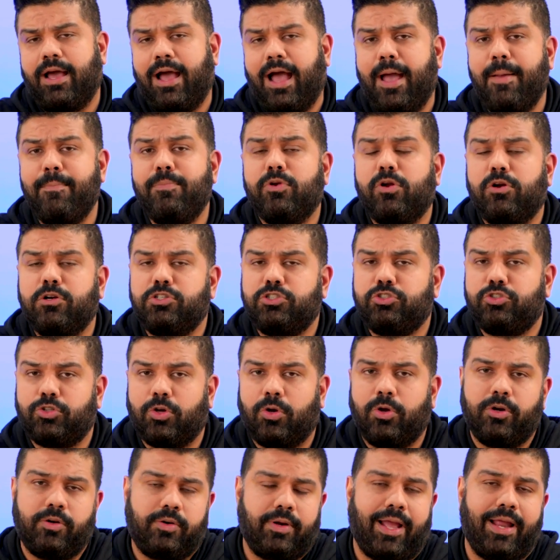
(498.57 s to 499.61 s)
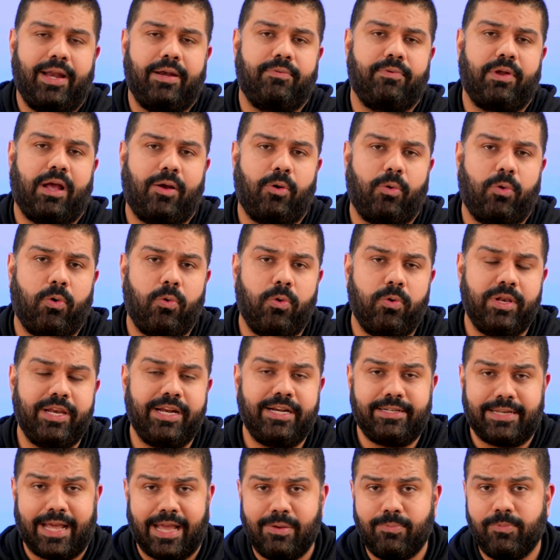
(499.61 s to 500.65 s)
I'm not sure, and only
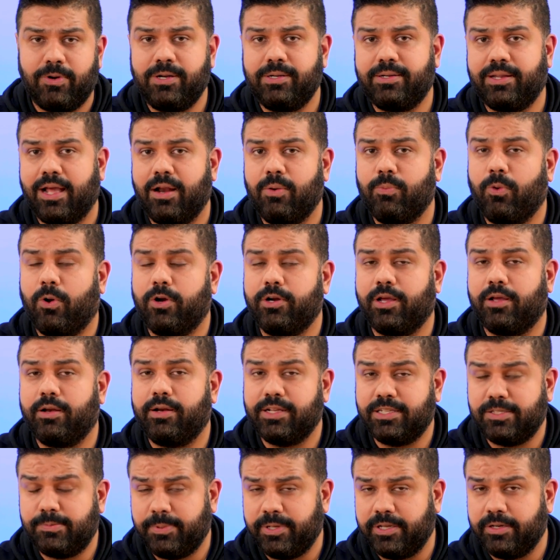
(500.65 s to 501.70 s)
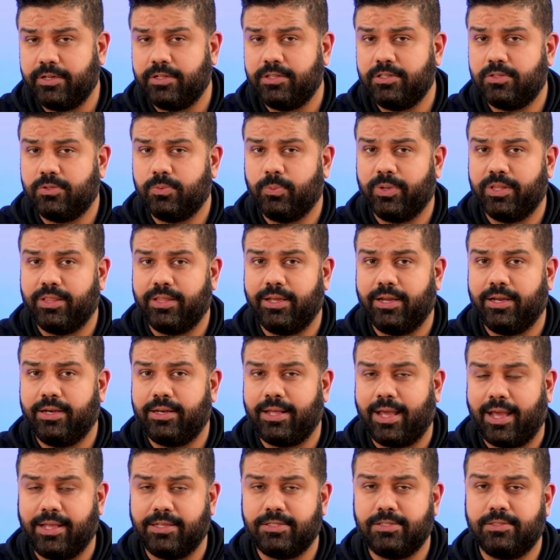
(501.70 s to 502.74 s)
time will tell what our experience with it
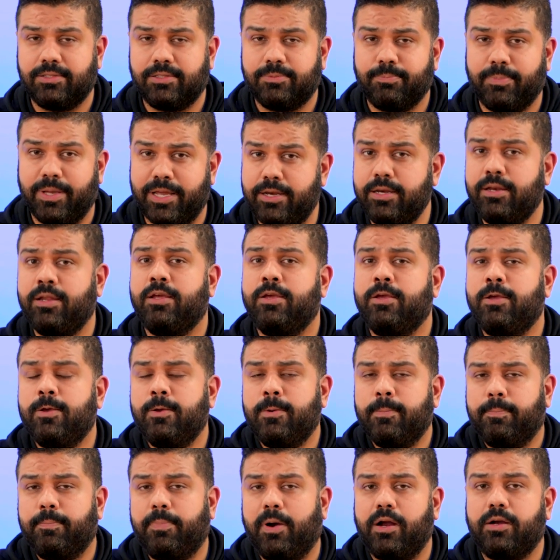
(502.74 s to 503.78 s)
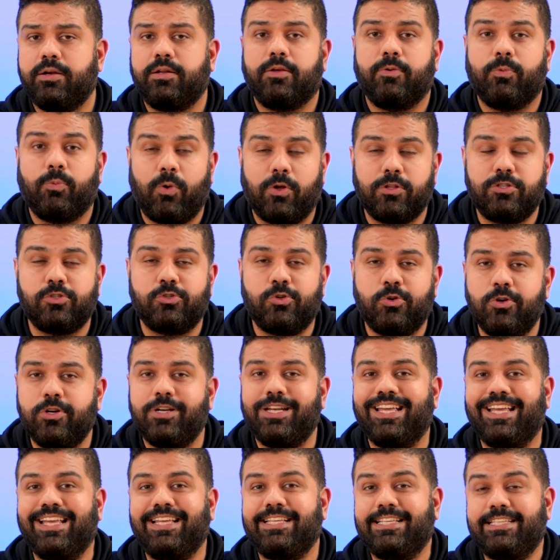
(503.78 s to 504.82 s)
has been. But what's good
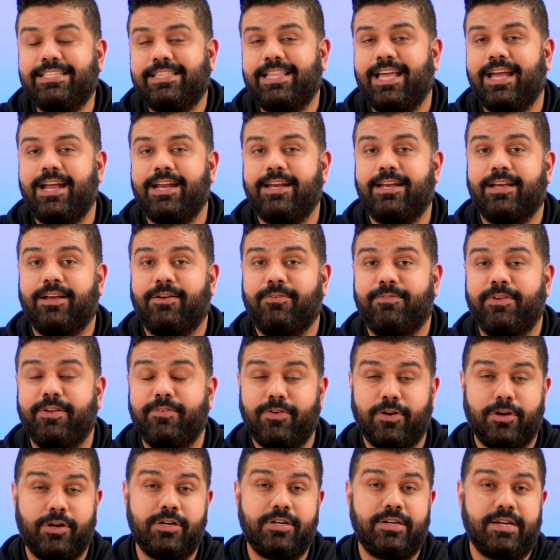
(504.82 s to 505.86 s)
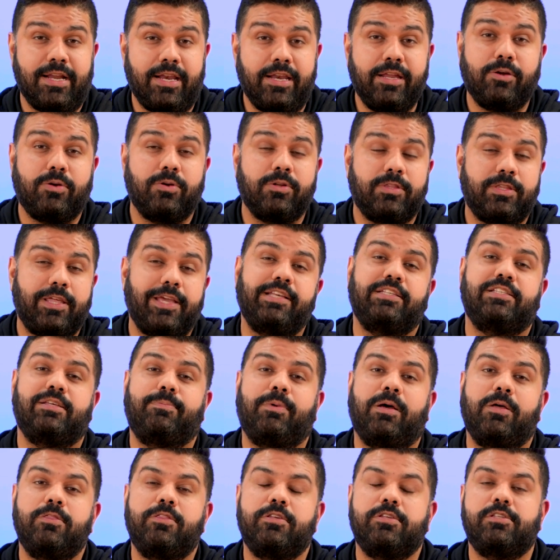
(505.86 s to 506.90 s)
is that we've heard really good things
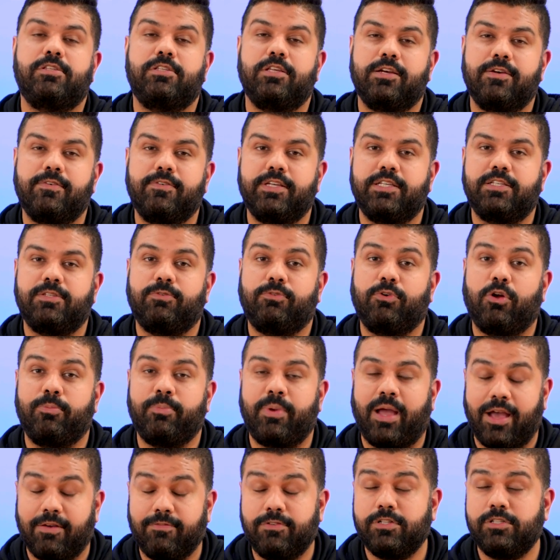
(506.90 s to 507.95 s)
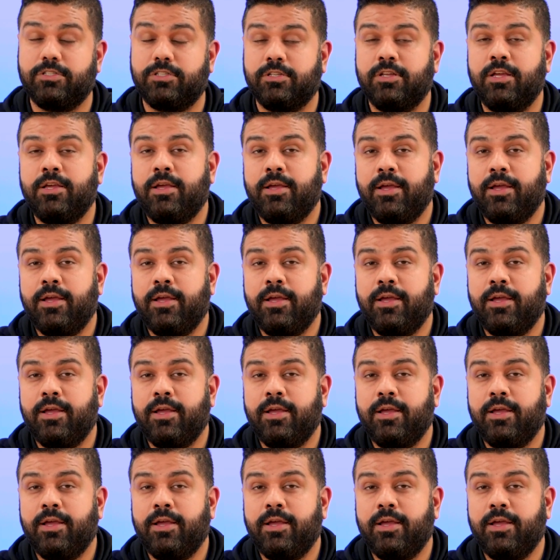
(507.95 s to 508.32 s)
about the service from Havells.